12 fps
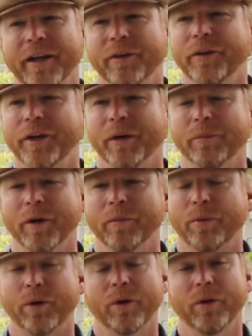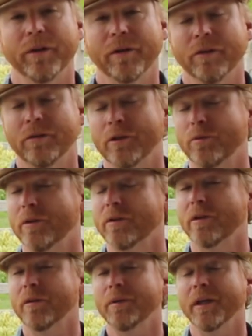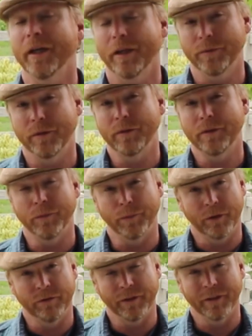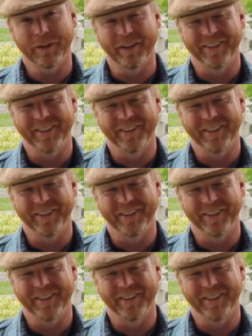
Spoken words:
that I'm a pro at this one's going to be absolutely perfect.